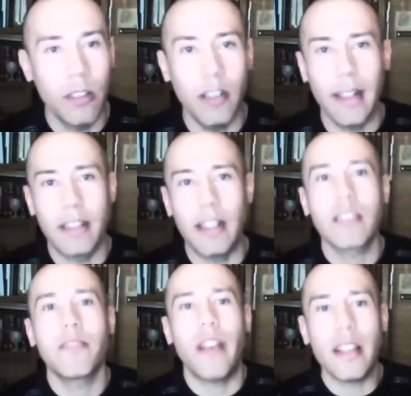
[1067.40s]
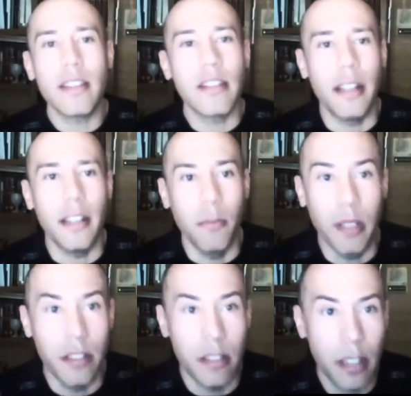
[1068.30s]
no, that's fascinating
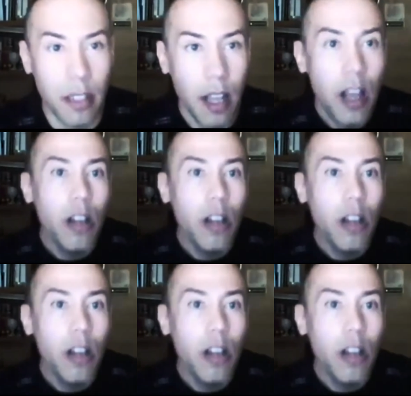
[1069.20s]
because then